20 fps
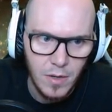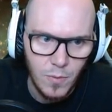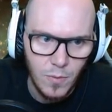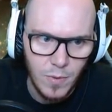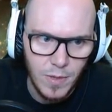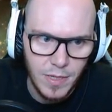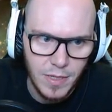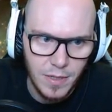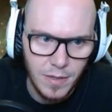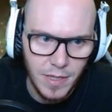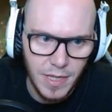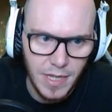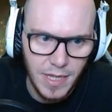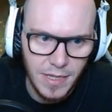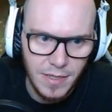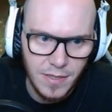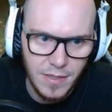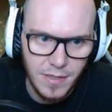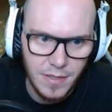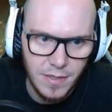we do
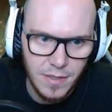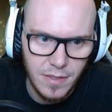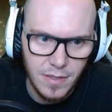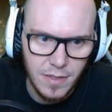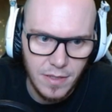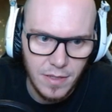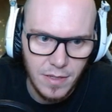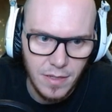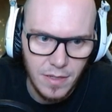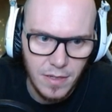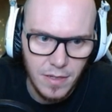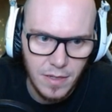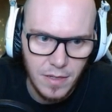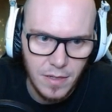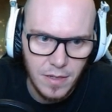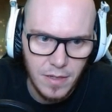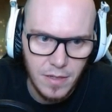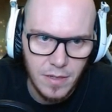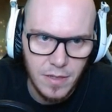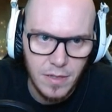this,
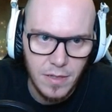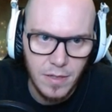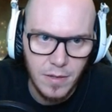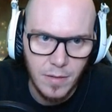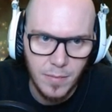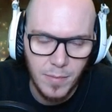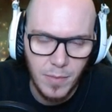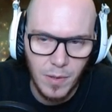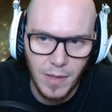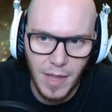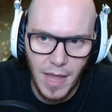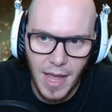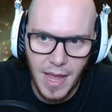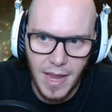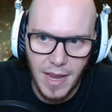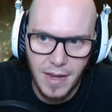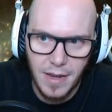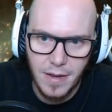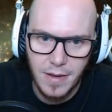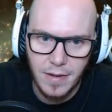pull that
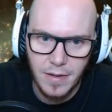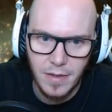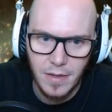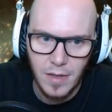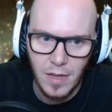in,